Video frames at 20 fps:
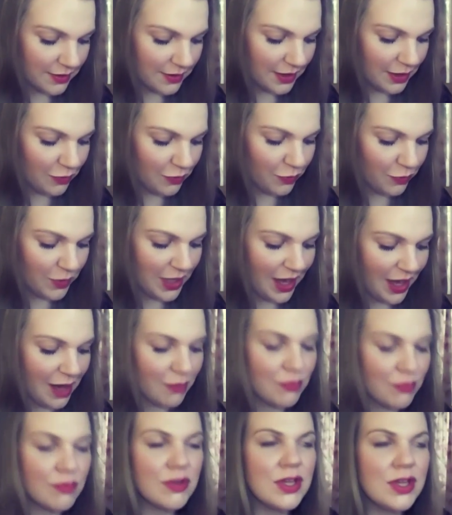if we
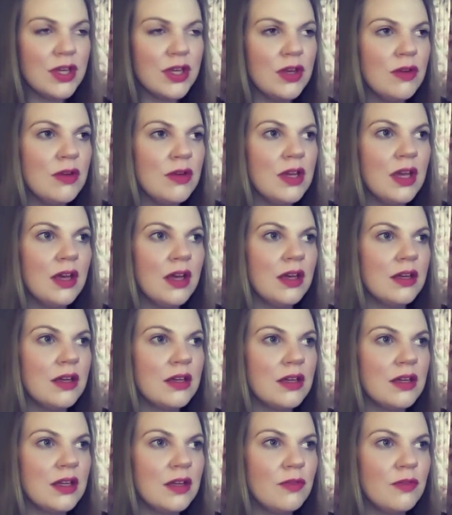have
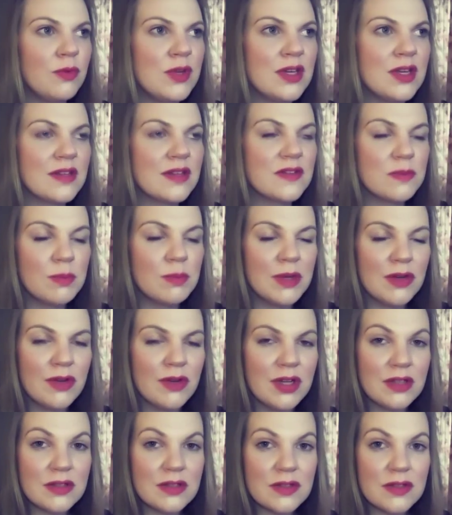reunion, if we
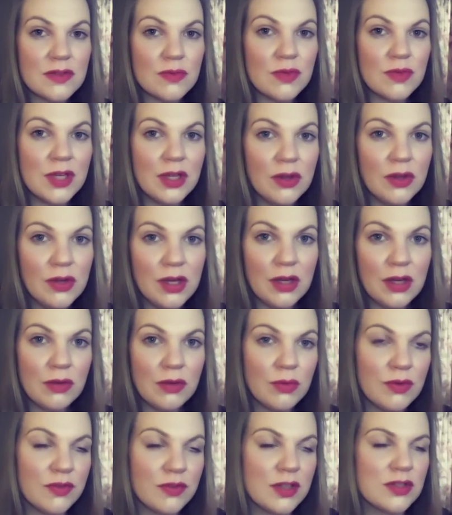experienced reunion
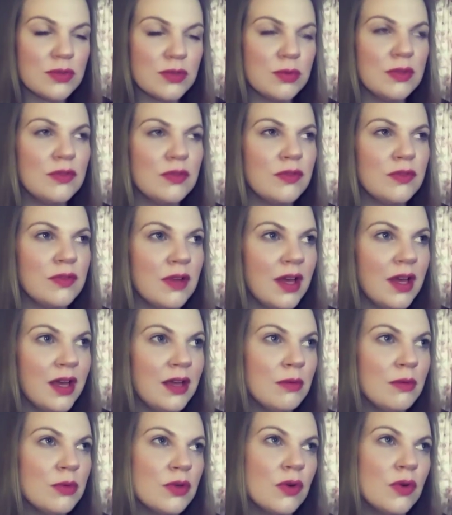with our twin
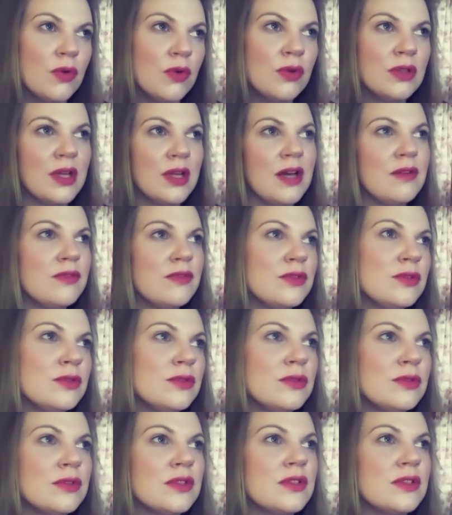flame on all
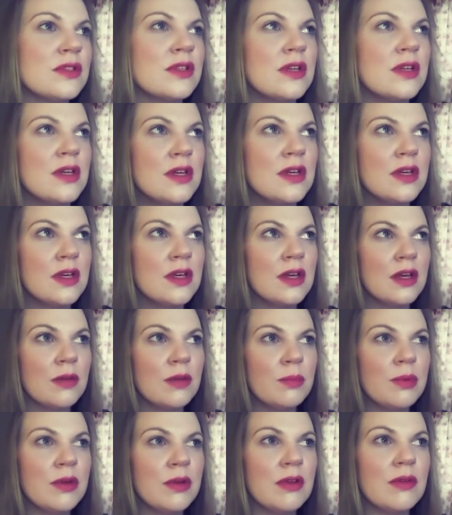levels,
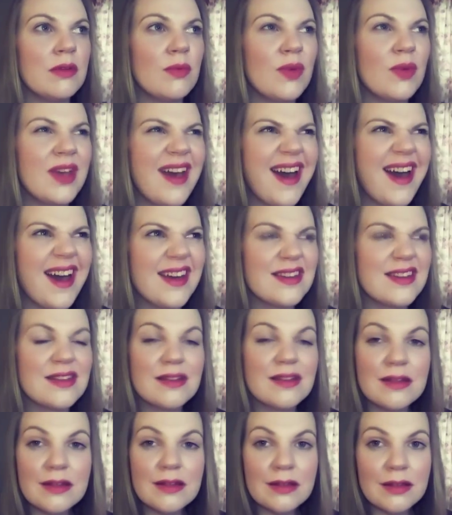but we
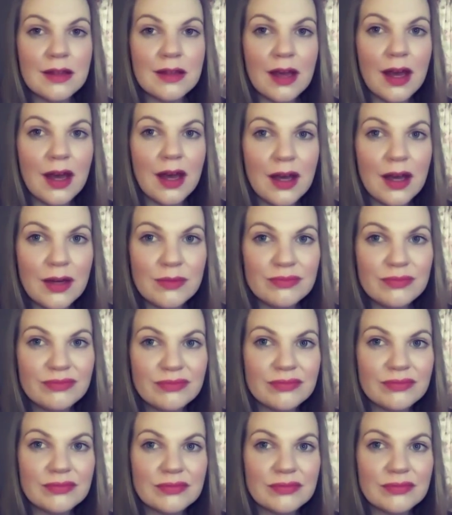hadn't um,